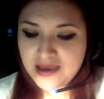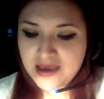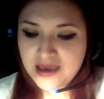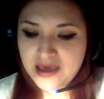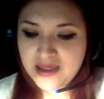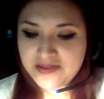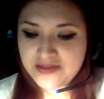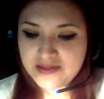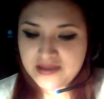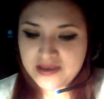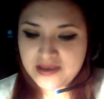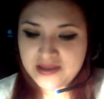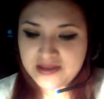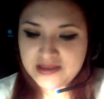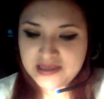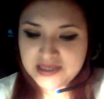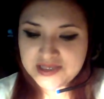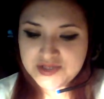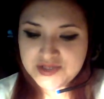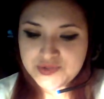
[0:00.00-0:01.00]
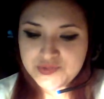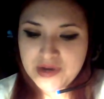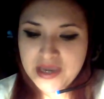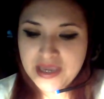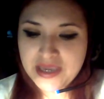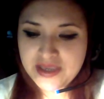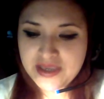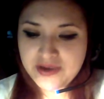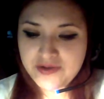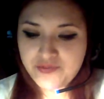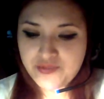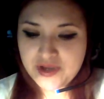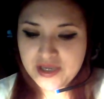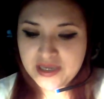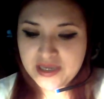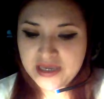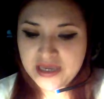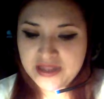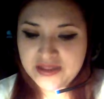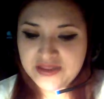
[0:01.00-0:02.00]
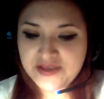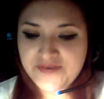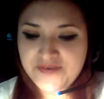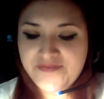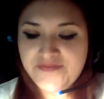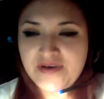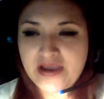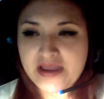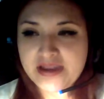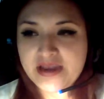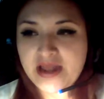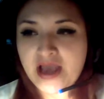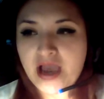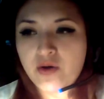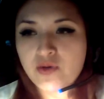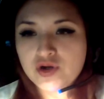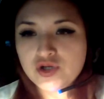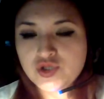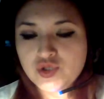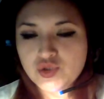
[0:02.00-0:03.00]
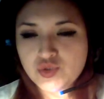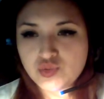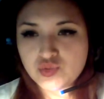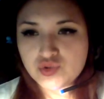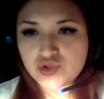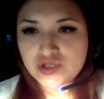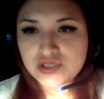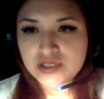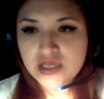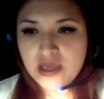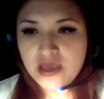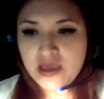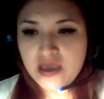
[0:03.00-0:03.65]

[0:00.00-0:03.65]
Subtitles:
and in this way, we can define our tools